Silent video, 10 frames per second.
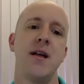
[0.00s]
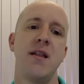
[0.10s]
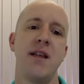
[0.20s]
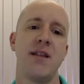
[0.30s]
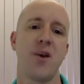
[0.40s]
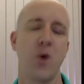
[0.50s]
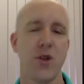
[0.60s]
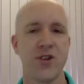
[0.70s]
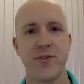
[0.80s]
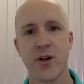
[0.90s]
then the
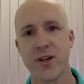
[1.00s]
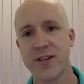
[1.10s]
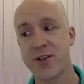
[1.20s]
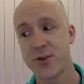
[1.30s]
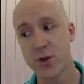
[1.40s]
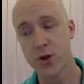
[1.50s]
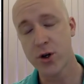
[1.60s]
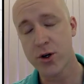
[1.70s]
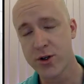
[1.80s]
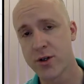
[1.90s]
quality of your decision
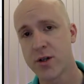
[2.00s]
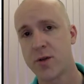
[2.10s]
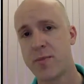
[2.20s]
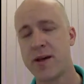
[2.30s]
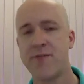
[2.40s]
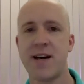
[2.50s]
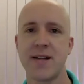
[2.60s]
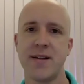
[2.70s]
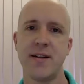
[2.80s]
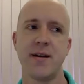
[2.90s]
could be
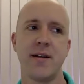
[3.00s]
affected.